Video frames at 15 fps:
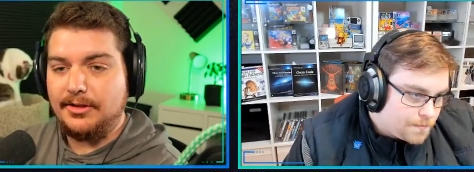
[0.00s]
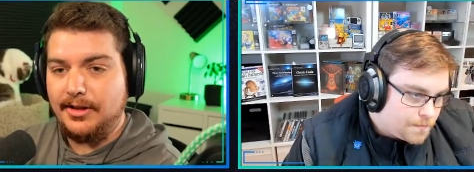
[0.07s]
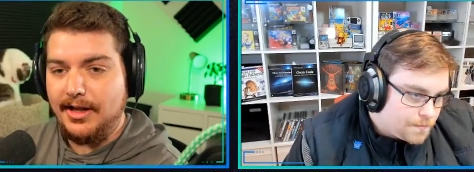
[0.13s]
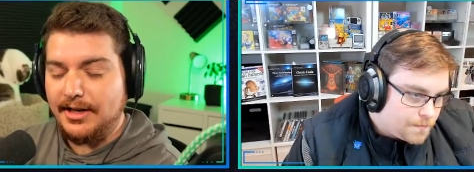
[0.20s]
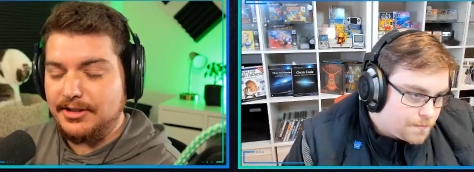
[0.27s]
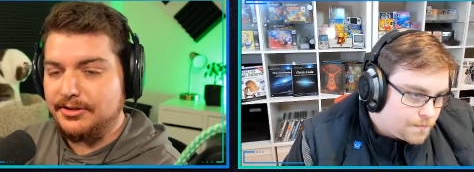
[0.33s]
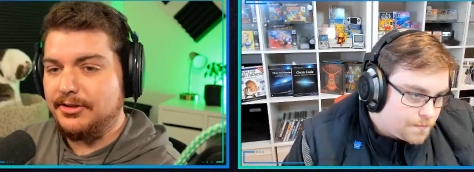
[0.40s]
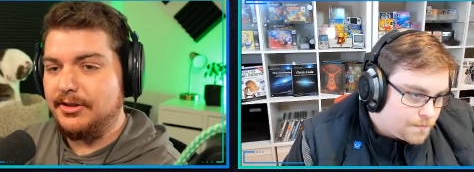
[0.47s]
Speaker 1: the
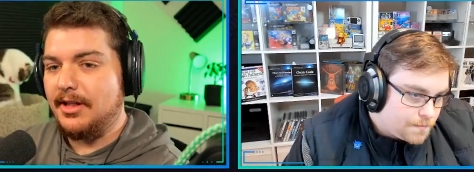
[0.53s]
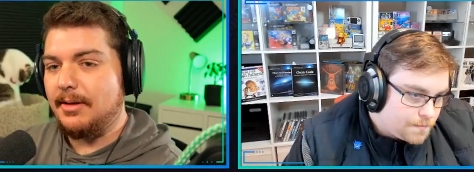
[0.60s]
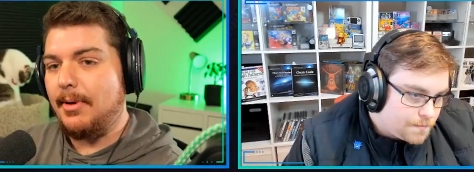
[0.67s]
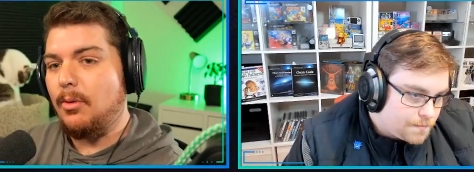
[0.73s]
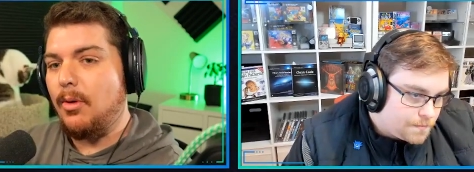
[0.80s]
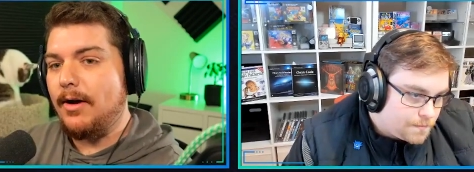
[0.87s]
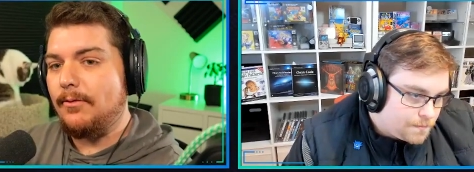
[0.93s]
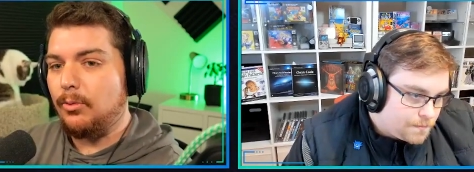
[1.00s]
agency that
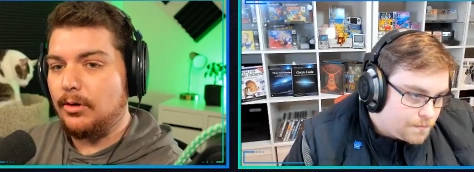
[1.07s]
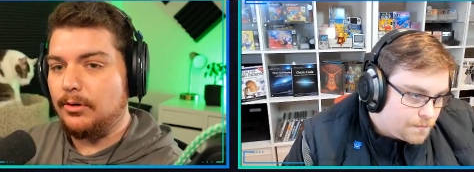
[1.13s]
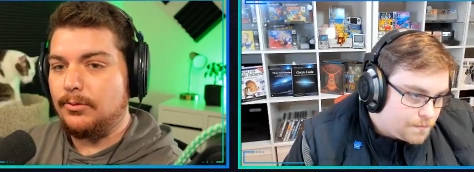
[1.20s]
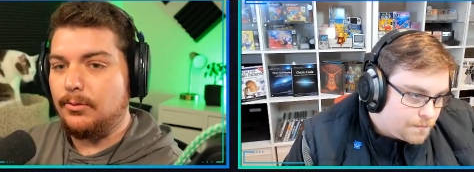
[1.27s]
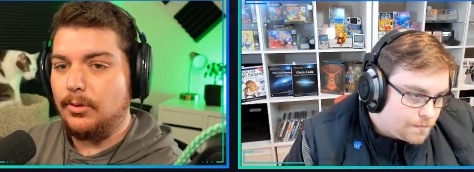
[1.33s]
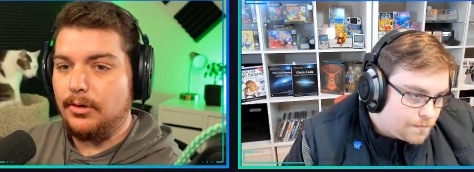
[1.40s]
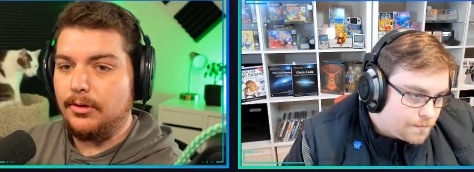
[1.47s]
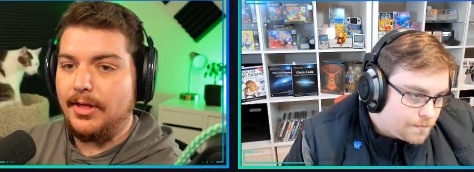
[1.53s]
my wife works
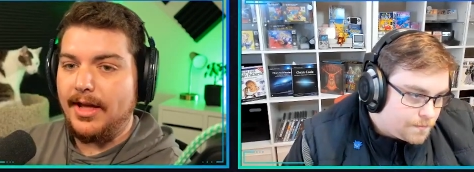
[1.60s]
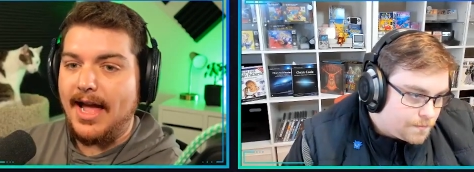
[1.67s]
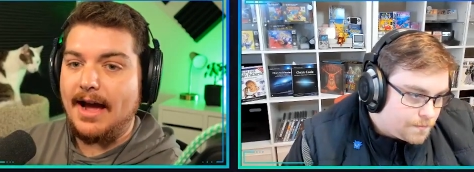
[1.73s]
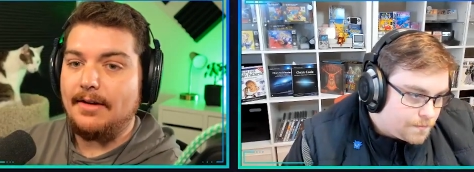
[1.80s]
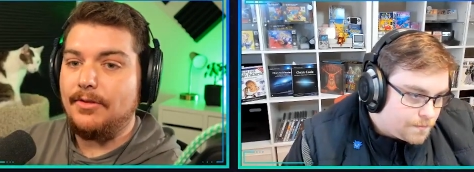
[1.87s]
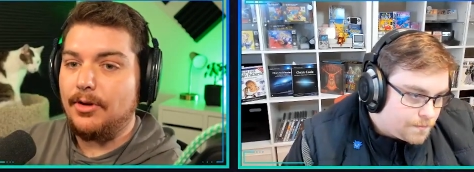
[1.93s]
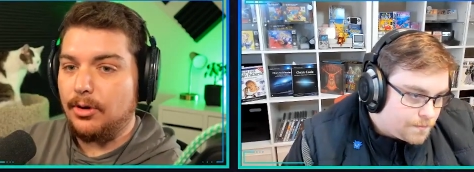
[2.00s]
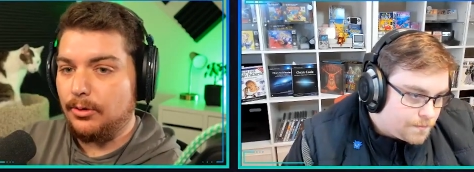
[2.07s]
for they
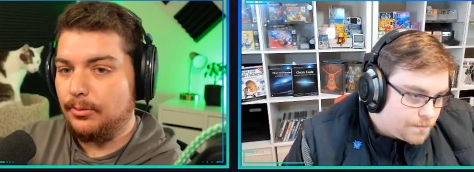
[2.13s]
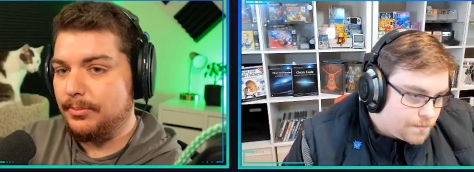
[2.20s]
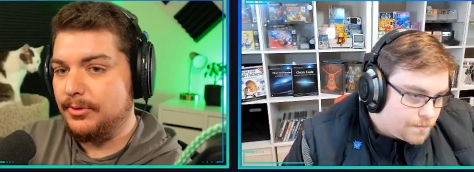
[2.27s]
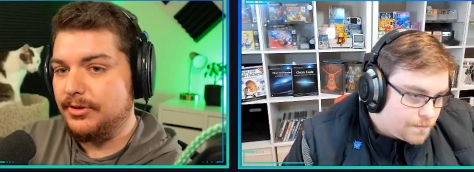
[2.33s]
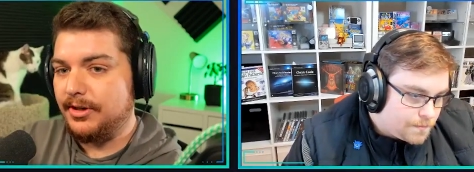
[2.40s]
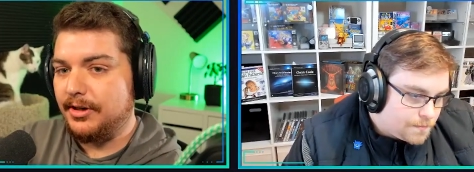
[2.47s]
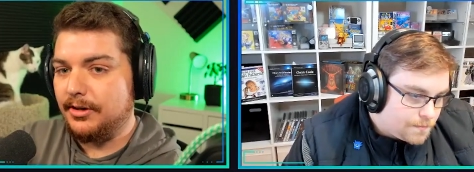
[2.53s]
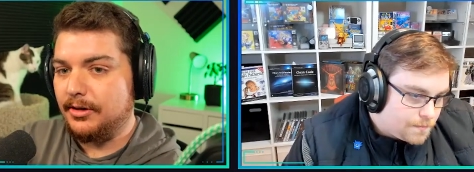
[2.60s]
have their own
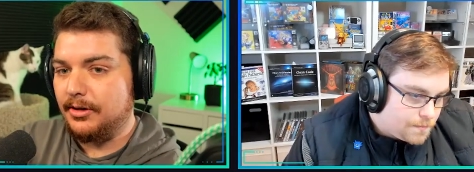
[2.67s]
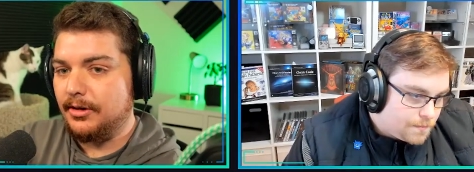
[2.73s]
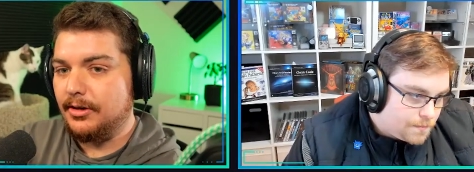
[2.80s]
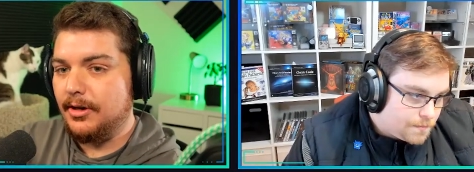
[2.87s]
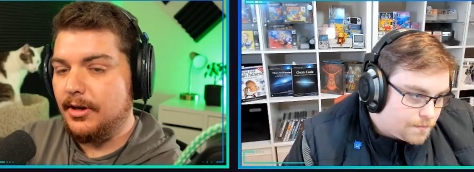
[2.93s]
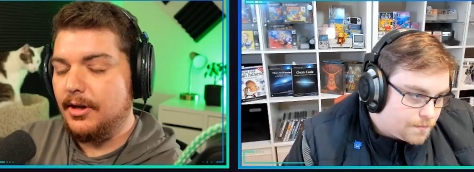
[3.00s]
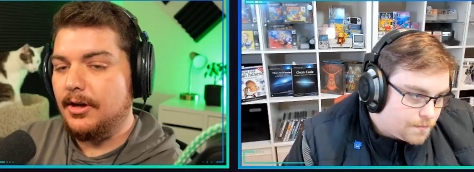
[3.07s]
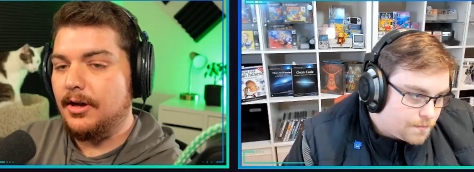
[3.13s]
particular
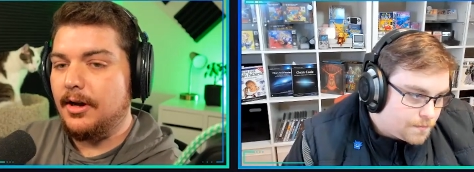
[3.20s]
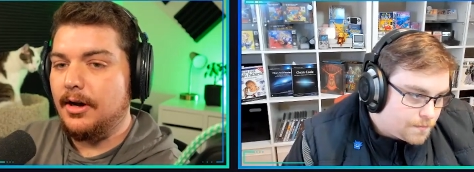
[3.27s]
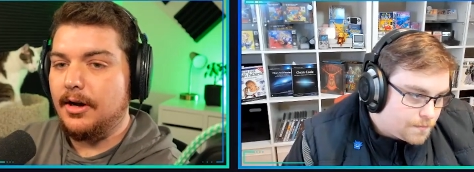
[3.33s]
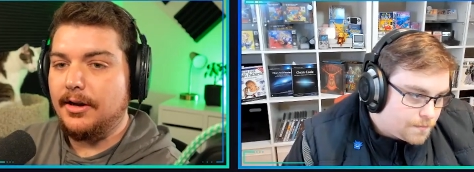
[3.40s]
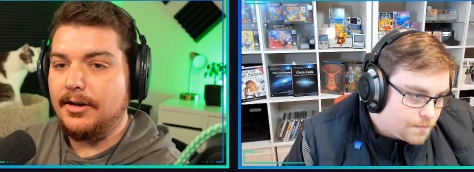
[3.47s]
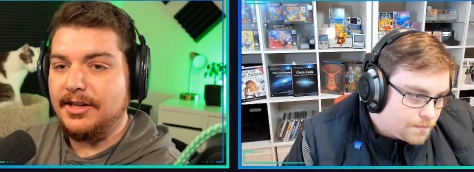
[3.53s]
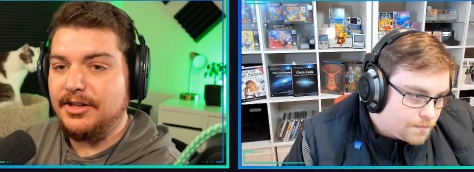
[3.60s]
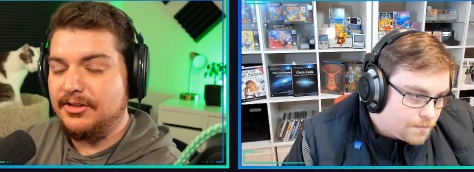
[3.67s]

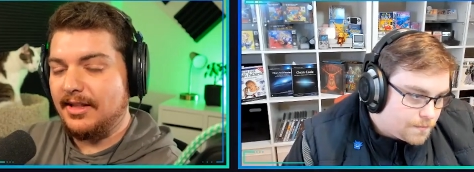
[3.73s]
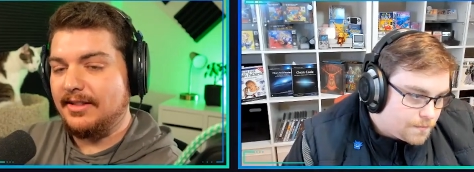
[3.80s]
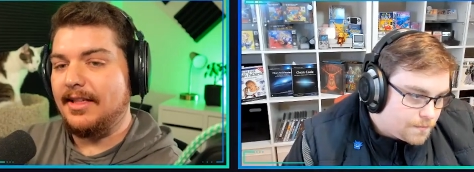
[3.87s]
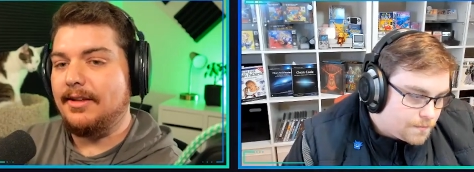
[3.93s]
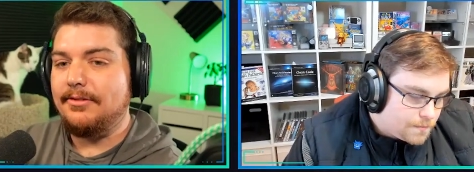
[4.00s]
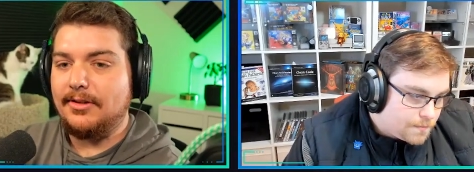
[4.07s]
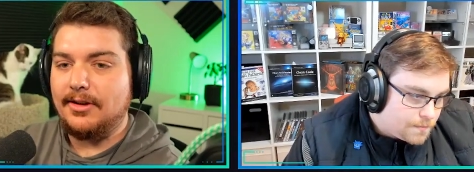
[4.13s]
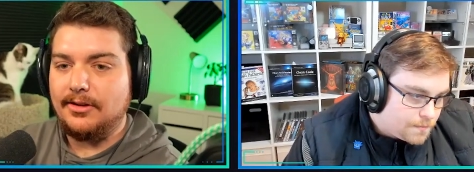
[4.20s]
uh, niche that
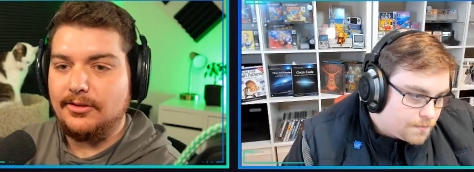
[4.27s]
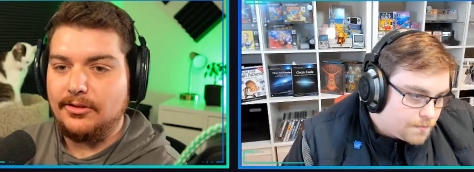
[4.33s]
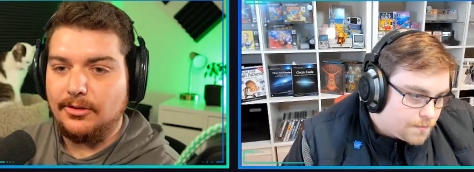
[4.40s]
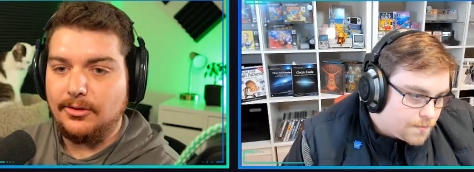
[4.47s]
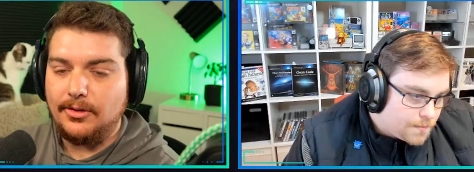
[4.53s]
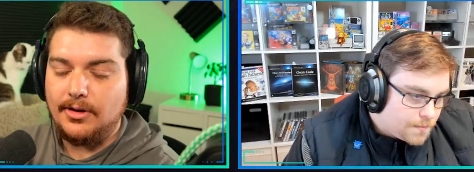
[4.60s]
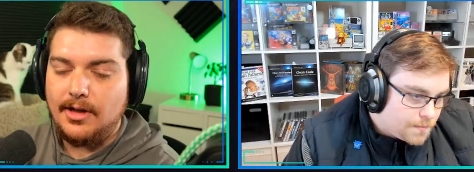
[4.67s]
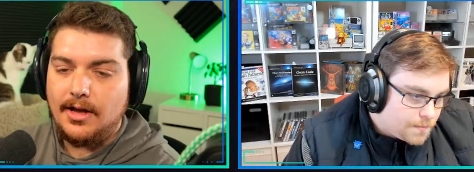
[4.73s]
they fit
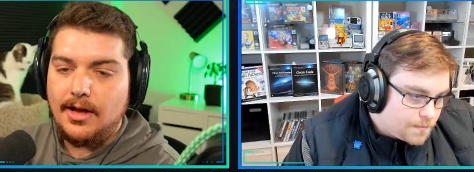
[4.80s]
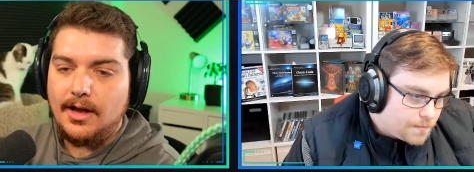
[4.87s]
into